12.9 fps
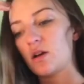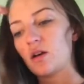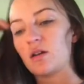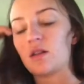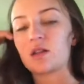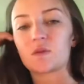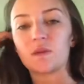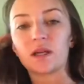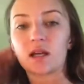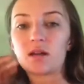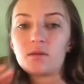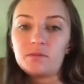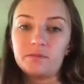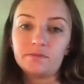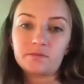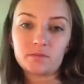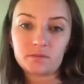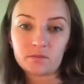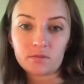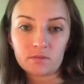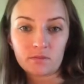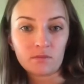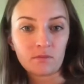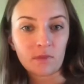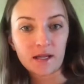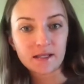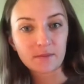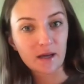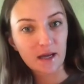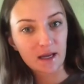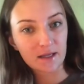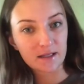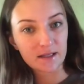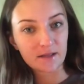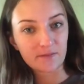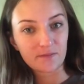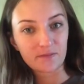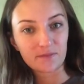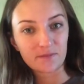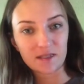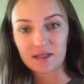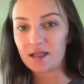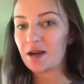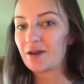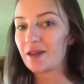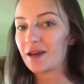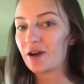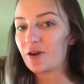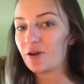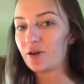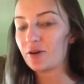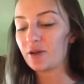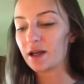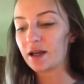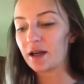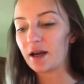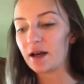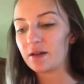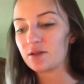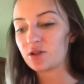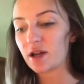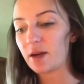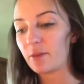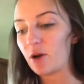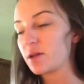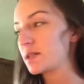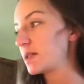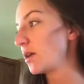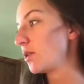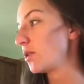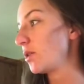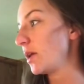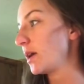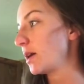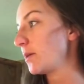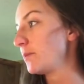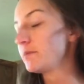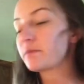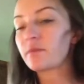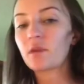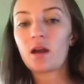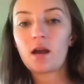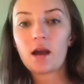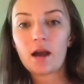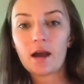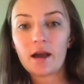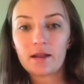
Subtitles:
this weekend, make some eggs, see how they go, try them out, see how you like them. And